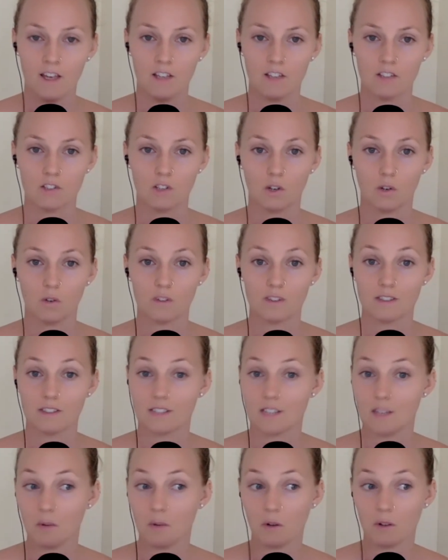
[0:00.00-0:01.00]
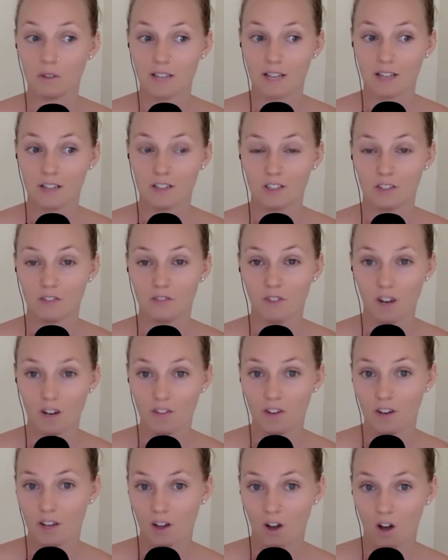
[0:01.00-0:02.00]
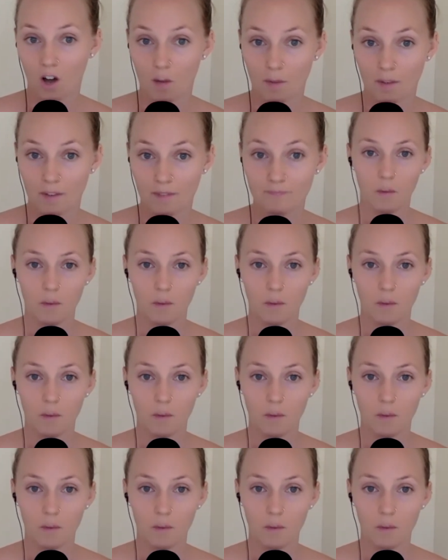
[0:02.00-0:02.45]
So SIBO is actually very, very common.